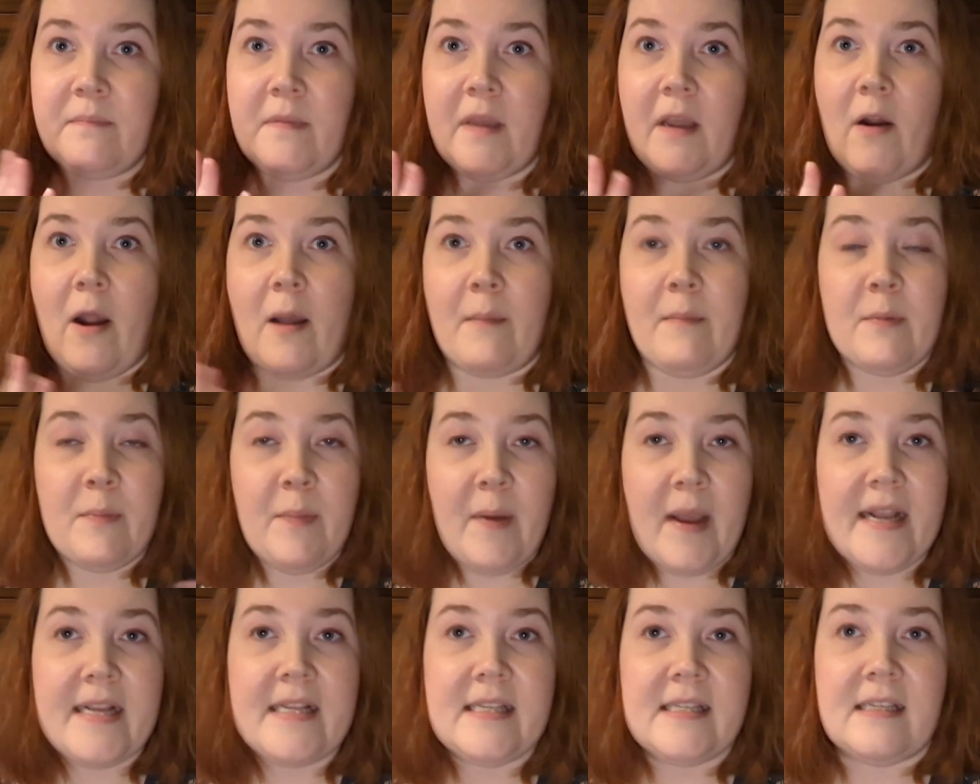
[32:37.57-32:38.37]
I'm a
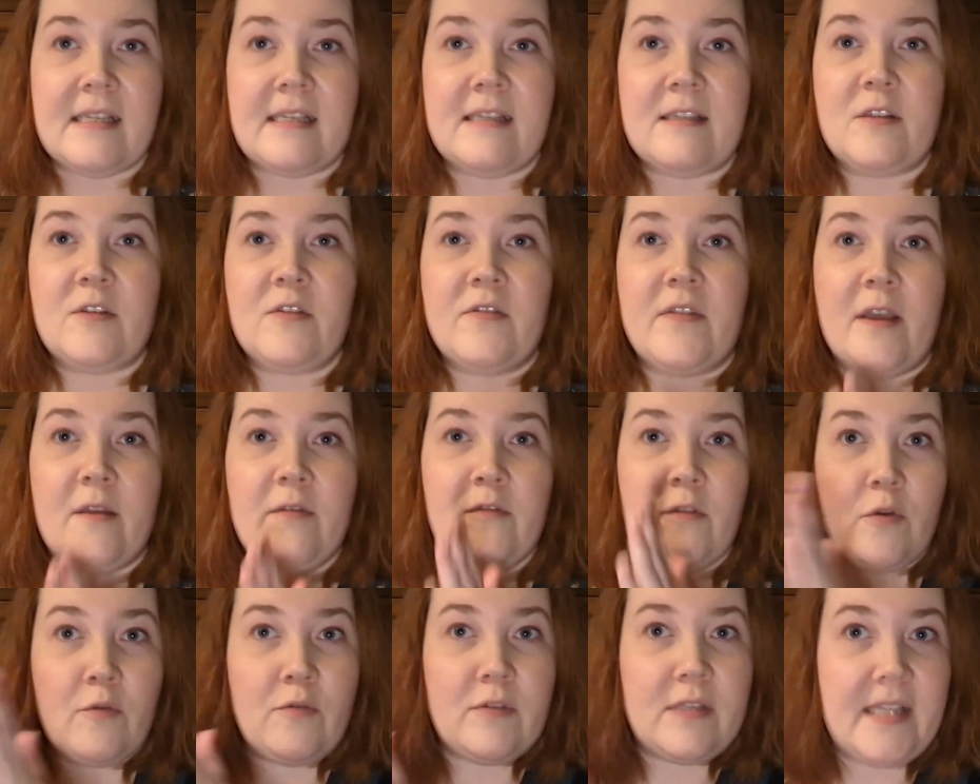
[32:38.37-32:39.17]
Pisces, so
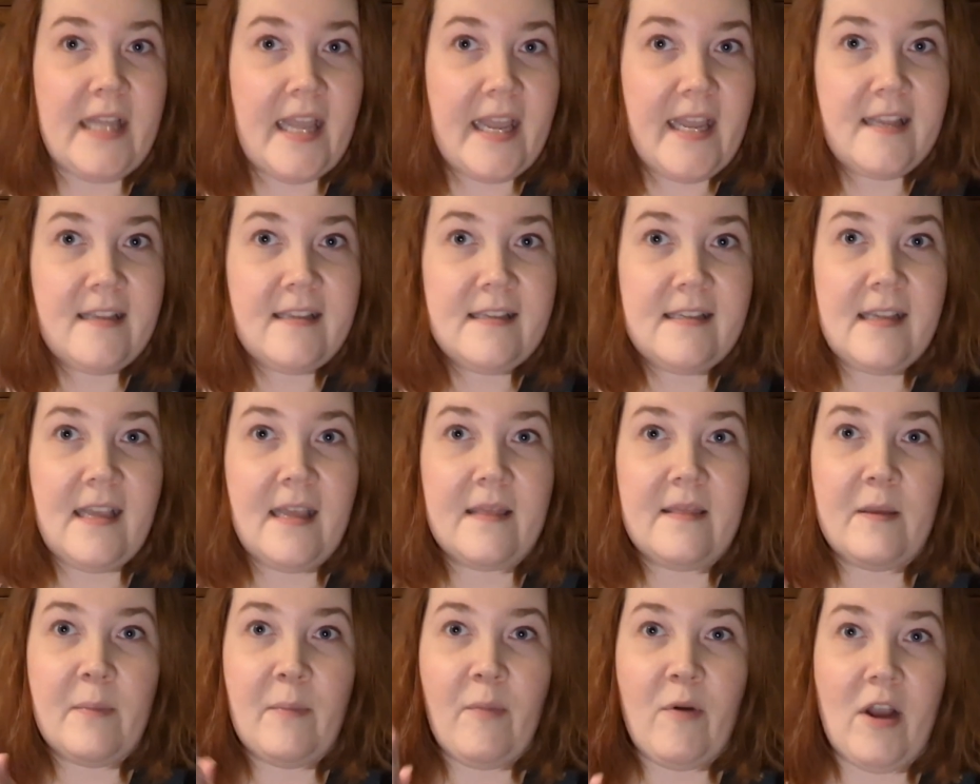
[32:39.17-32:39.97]
that those days
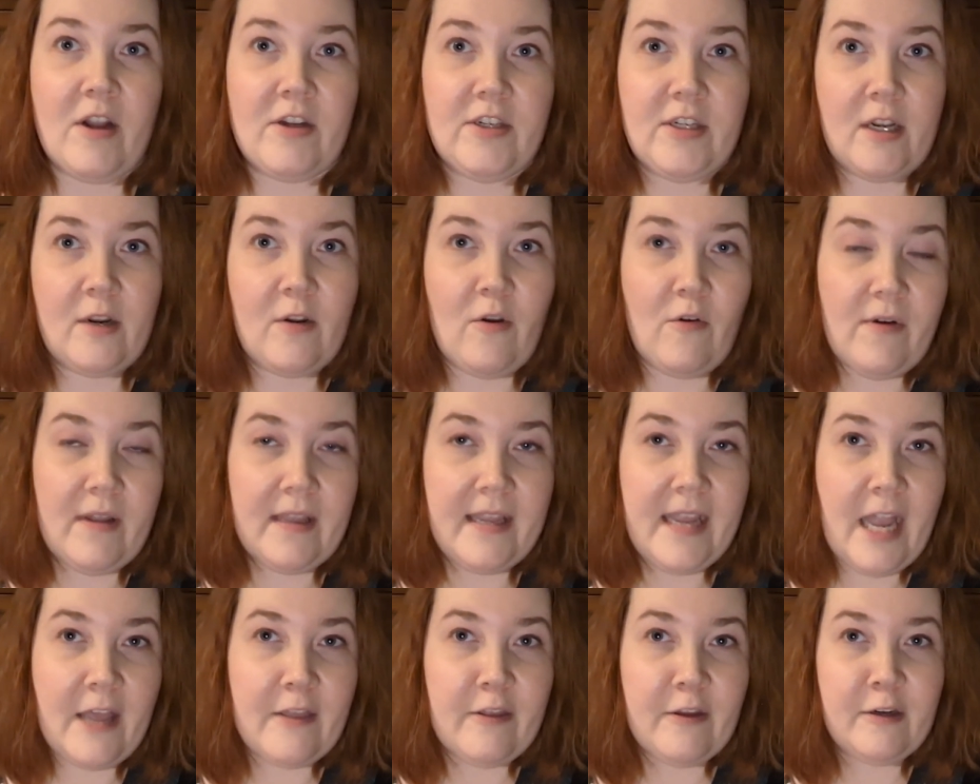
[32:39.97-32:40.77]
and the project go
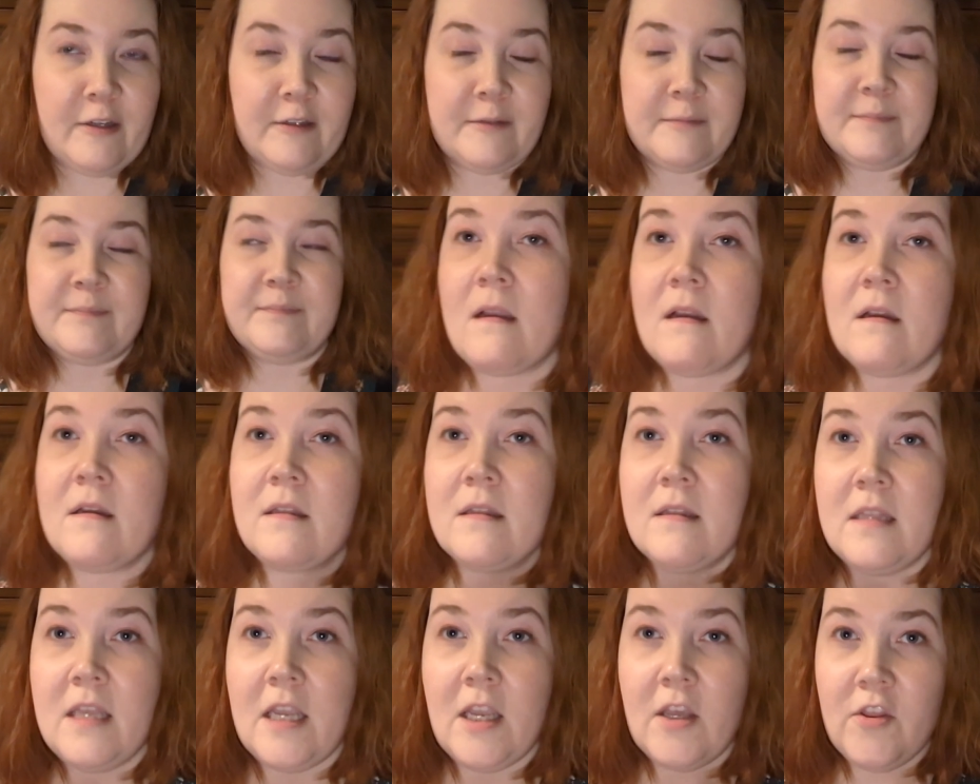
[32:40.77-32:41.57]
together.
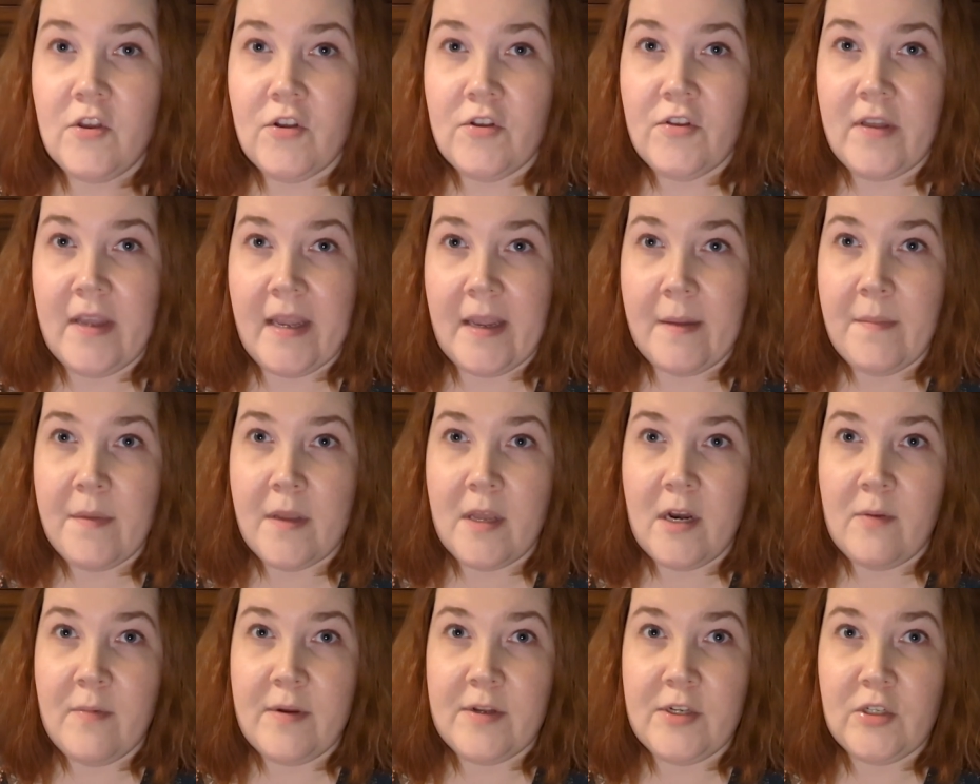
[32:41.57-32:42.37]
The other thing I'm
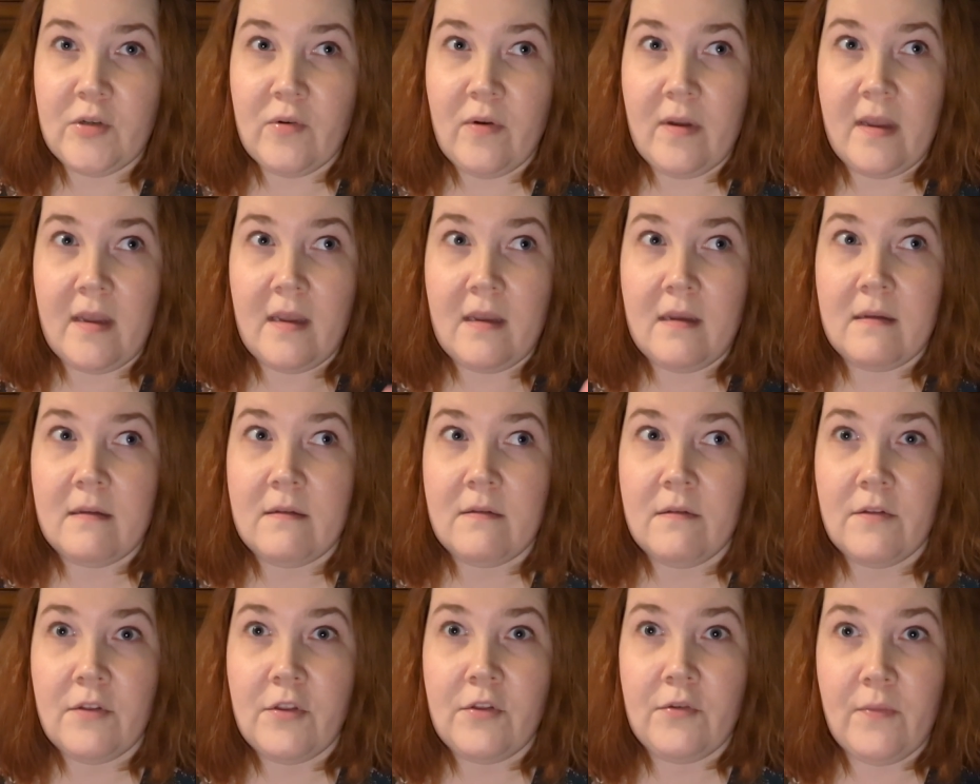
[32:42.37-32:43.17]
going to be doing
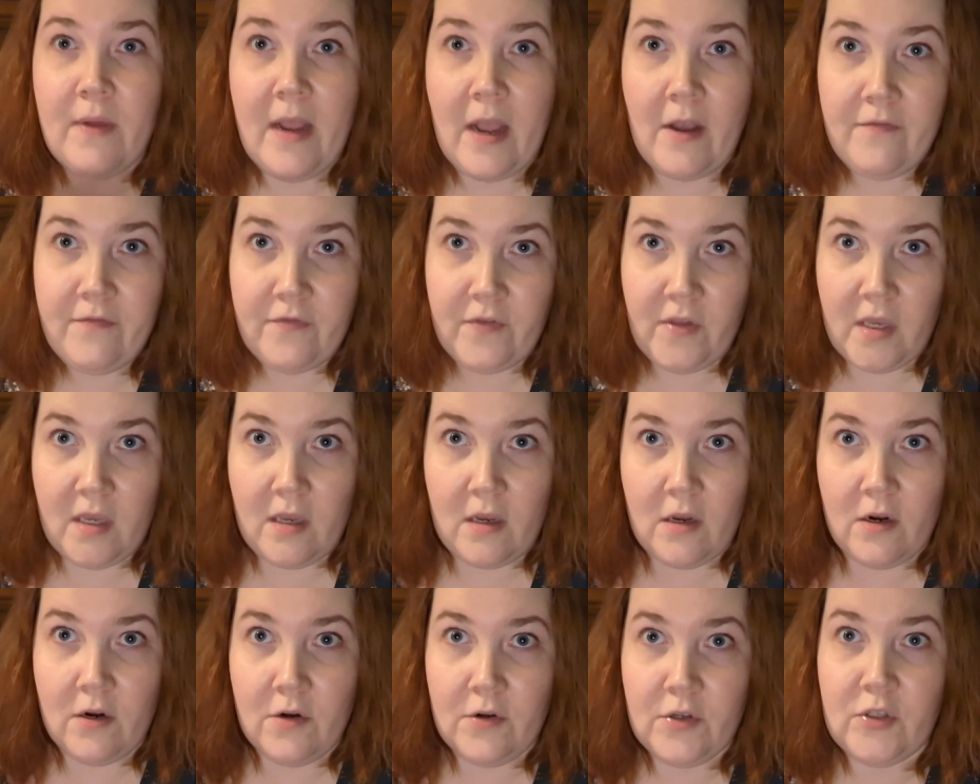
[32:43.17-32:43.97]
throughout the
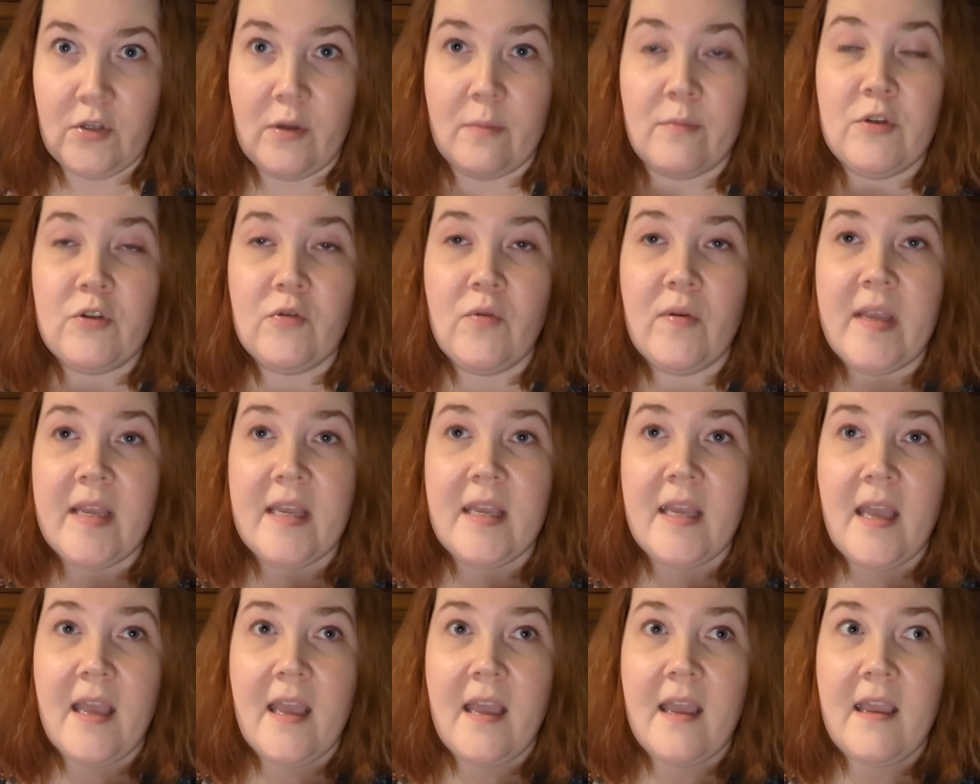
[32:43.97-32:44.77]
year, so I'm
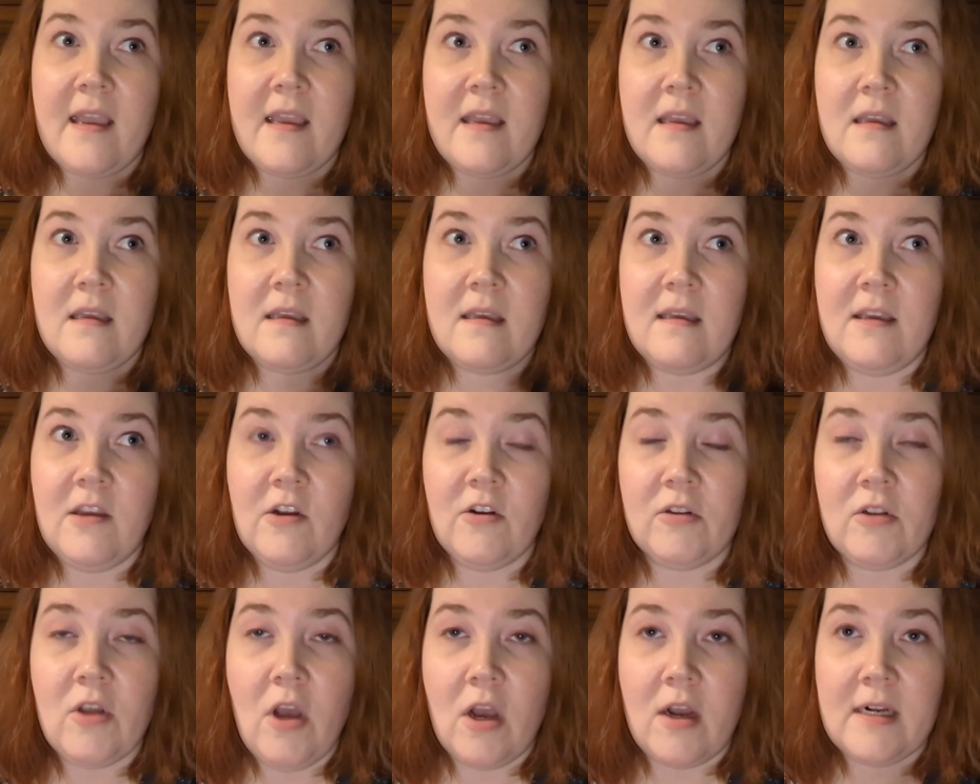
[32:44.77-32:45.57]
doing a
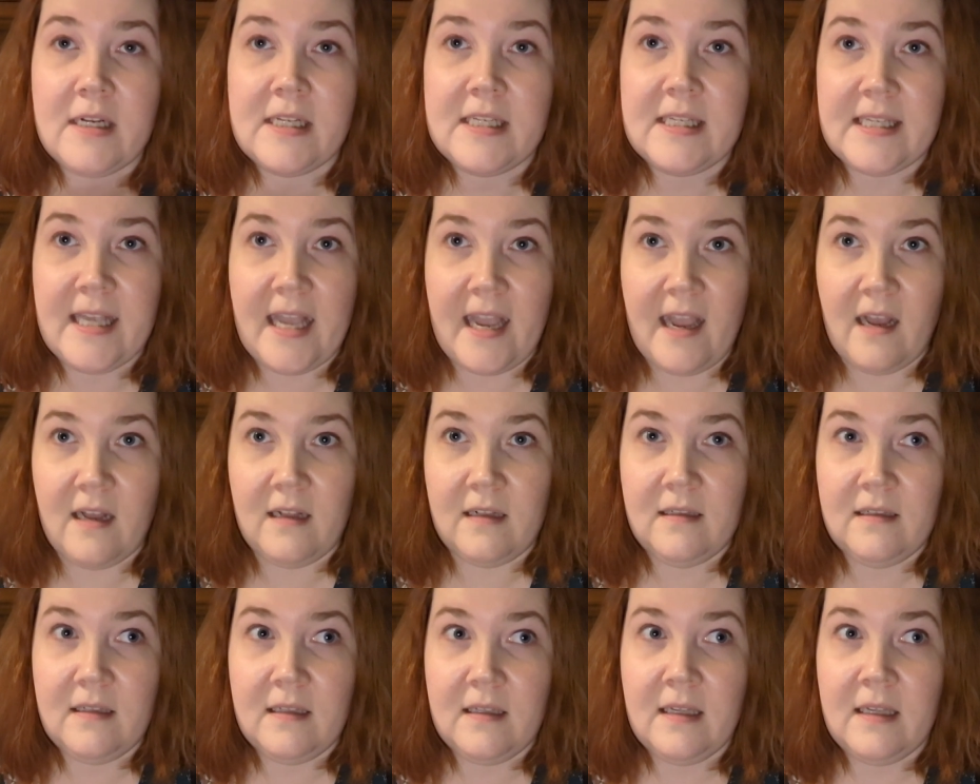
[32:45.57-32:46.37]
year-long
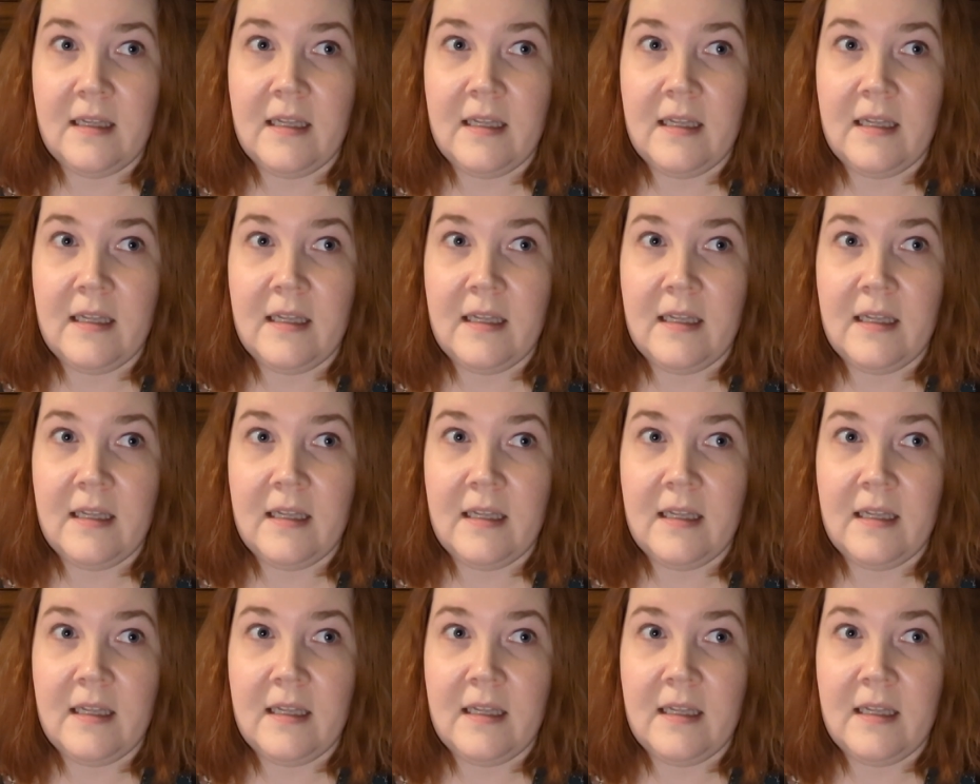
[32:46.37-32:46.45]
sale.